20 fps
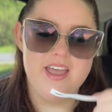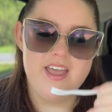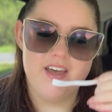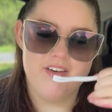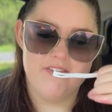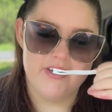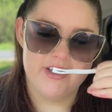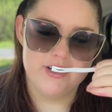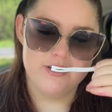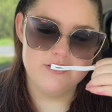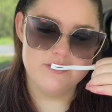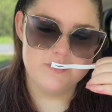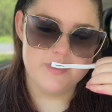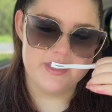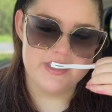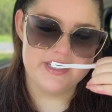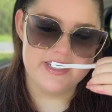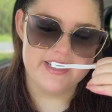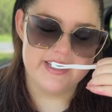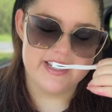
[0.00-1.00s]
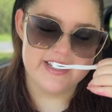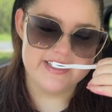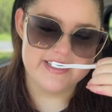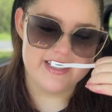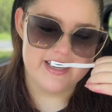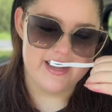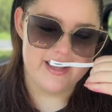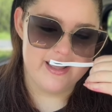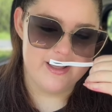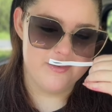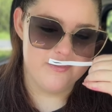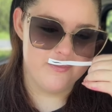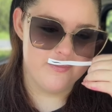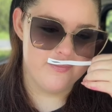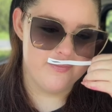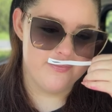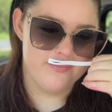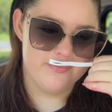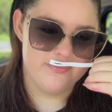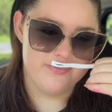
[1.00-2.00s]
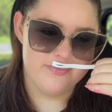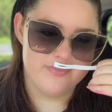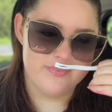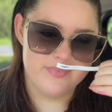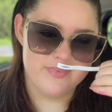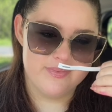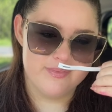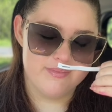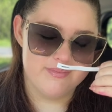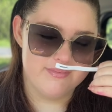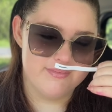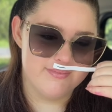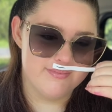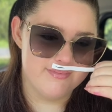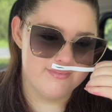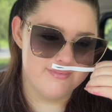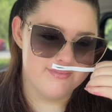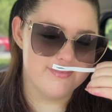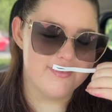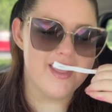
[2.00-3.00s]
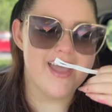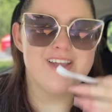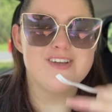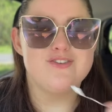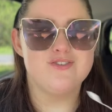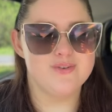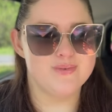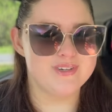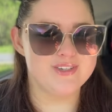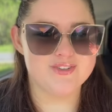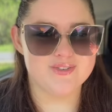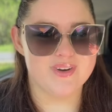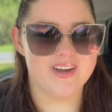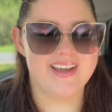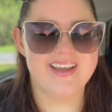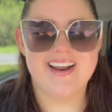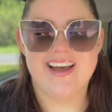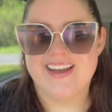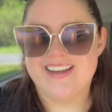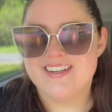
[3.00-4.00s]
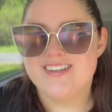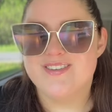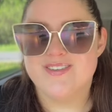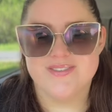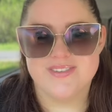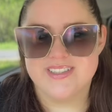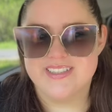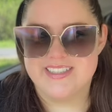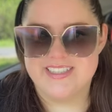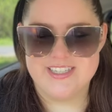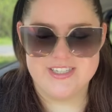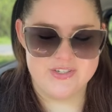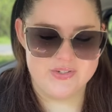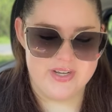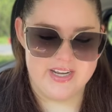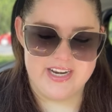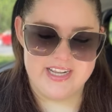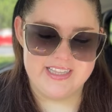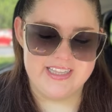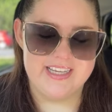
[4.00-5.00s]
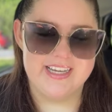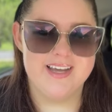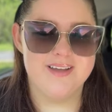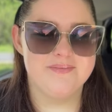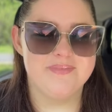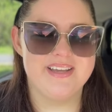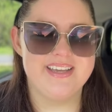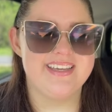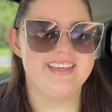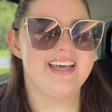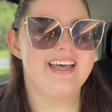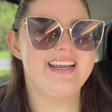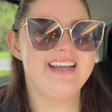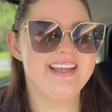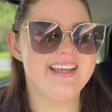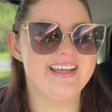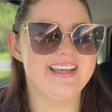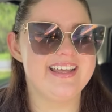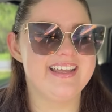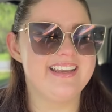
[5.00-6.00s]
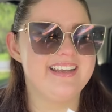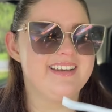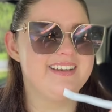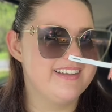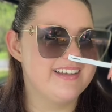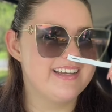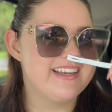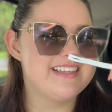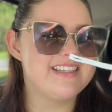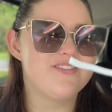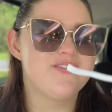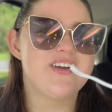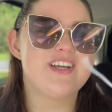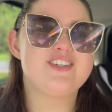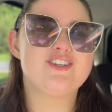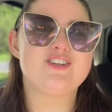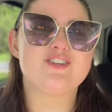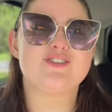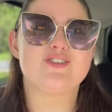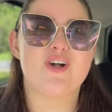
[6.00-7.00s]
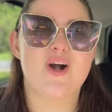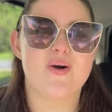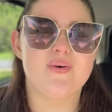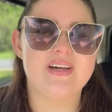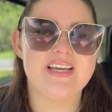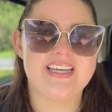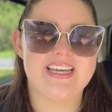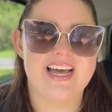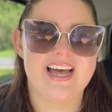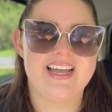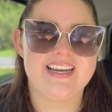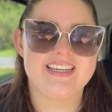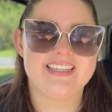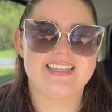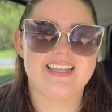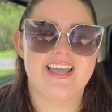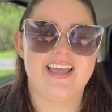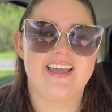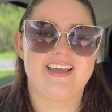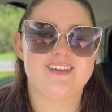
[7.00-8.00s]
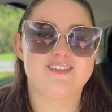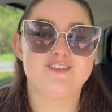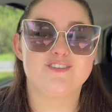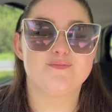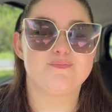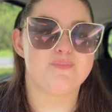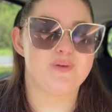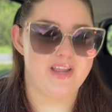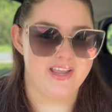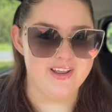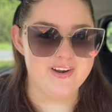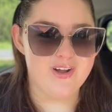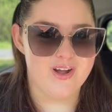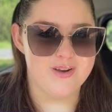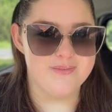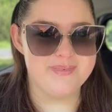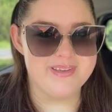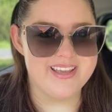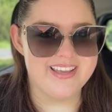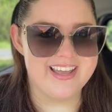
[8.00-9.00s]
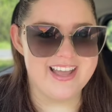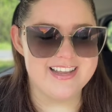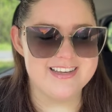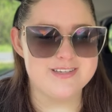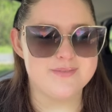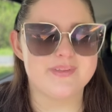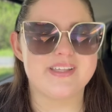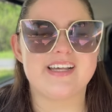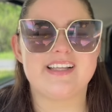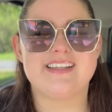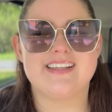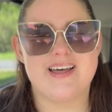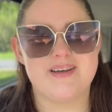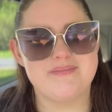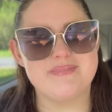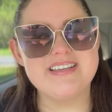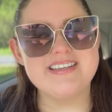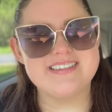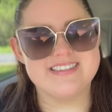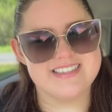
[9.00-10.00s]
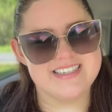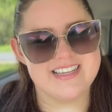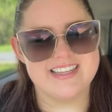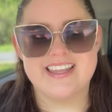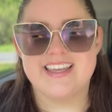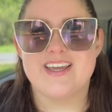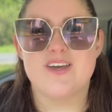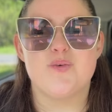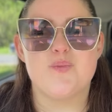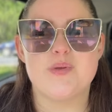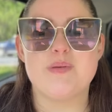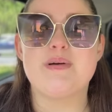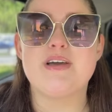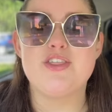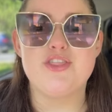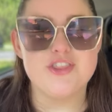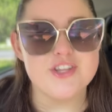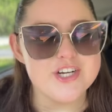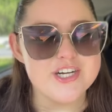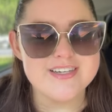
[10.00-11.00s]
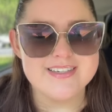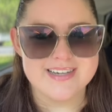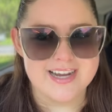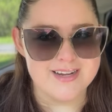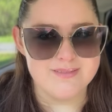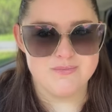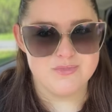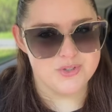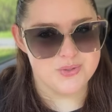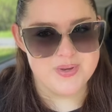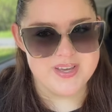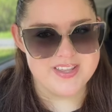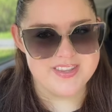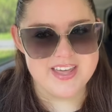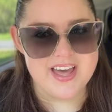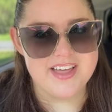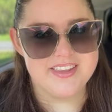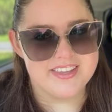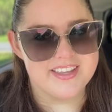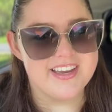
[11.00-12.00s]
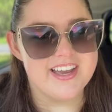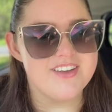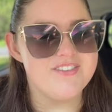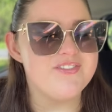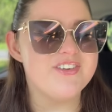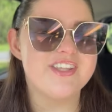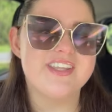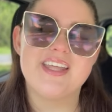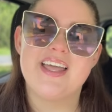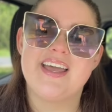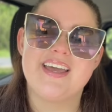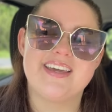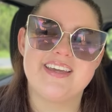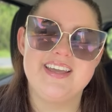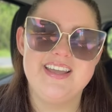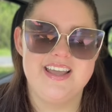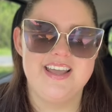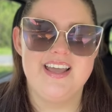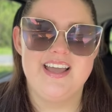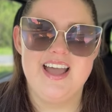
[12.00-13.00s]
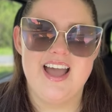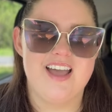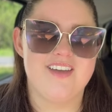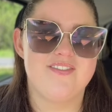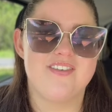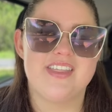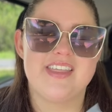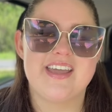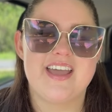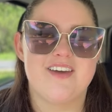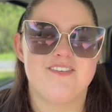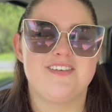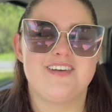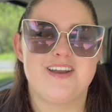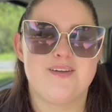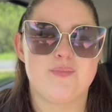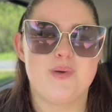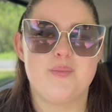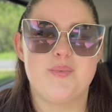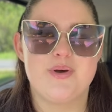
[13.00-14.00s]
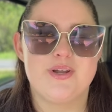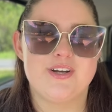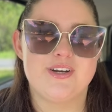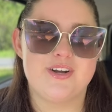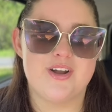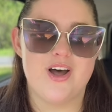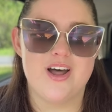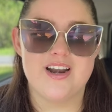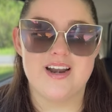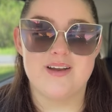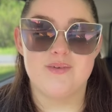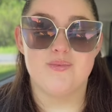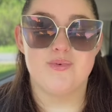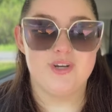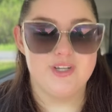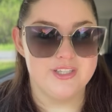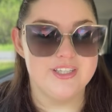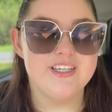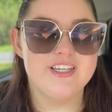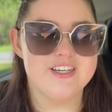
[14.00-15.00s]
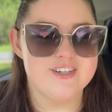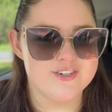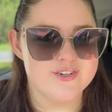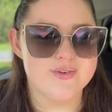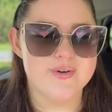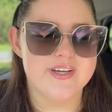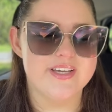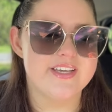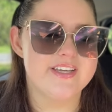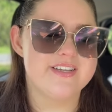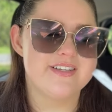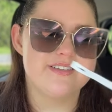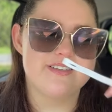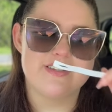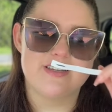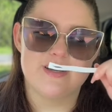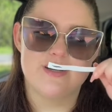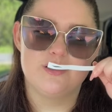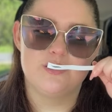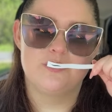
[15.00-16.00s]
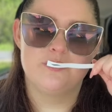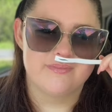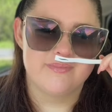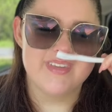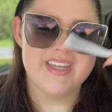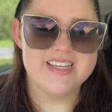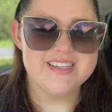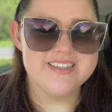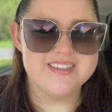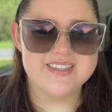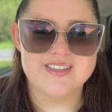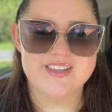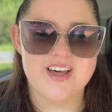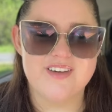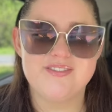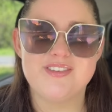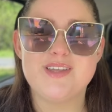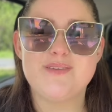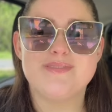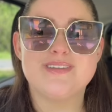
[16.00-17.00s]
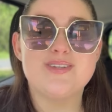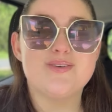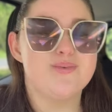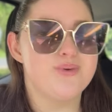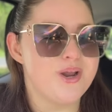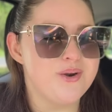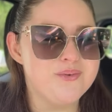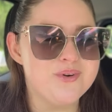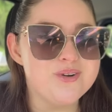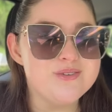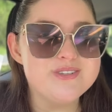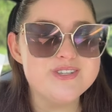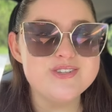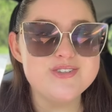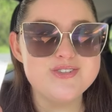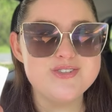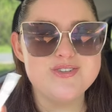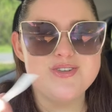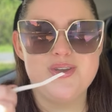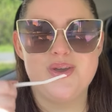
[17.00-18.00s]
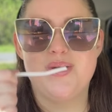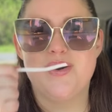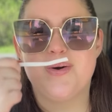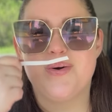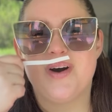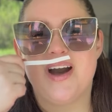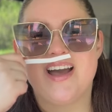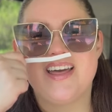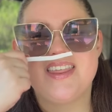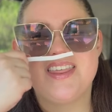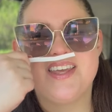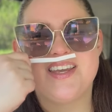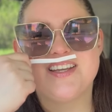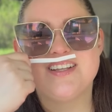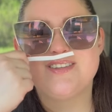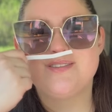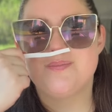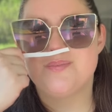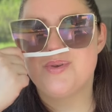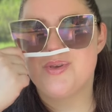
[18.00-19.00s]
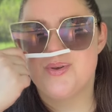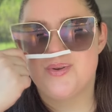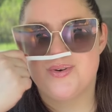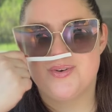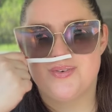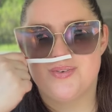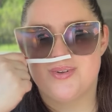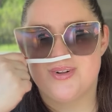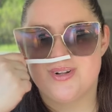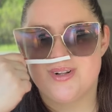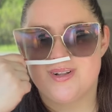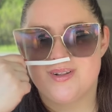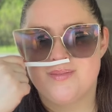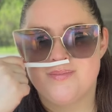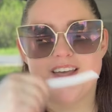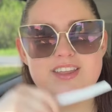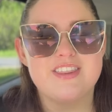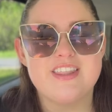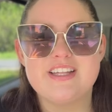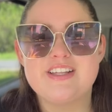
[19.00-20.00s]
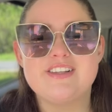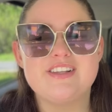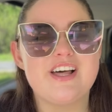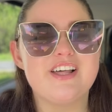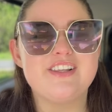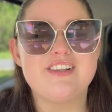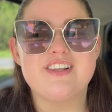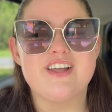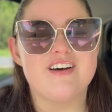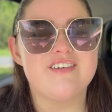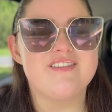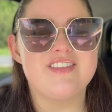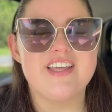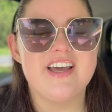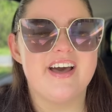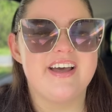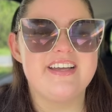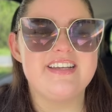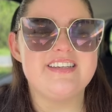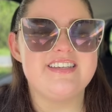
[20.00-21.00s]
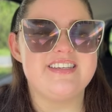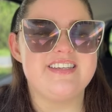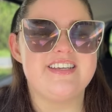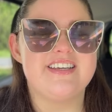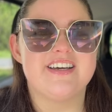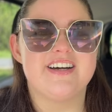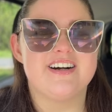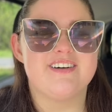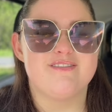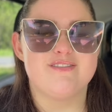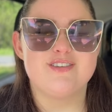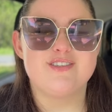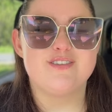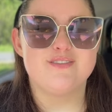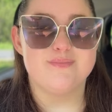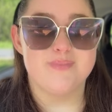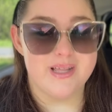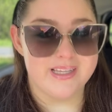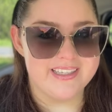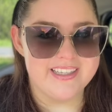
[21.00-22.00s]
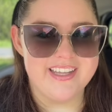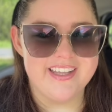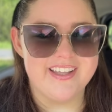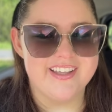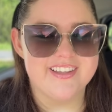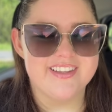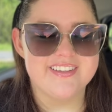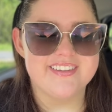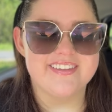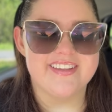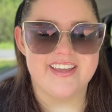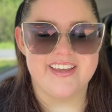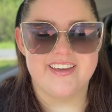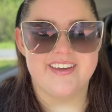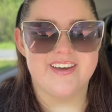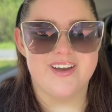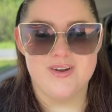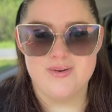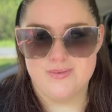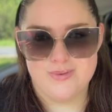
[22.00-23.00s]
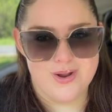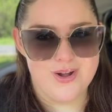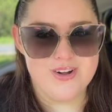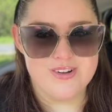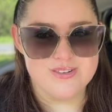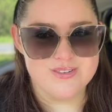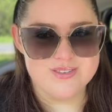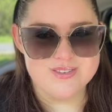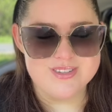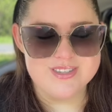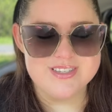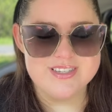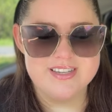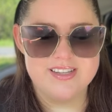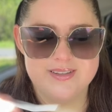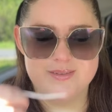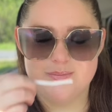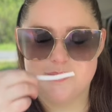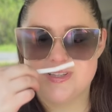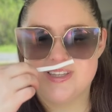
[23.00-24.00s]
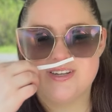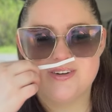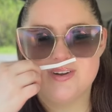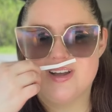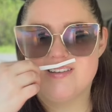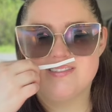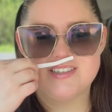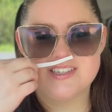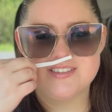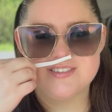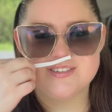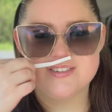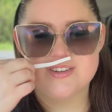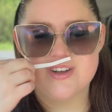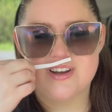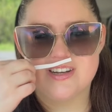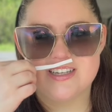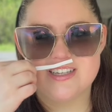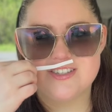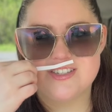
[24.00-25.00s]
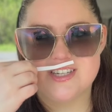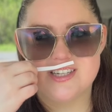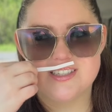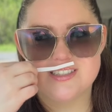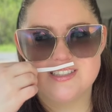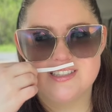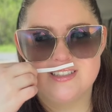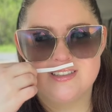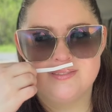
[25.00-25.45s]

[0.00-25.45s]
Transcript: If I go smell it again today, I do enjoy it. I do really enjoy it. I think I might get it. Because if I just go again and, like, spray it on me again to be like, let me see. Like, it would be my third time doing that. Like, I feel like every time I put it on, I really enjoy it. So, it's lovely. But the red roses, too, I think it's beautiful. Like, I love the idea of smelling, like, a rose. But they don't have it in stock, I checked.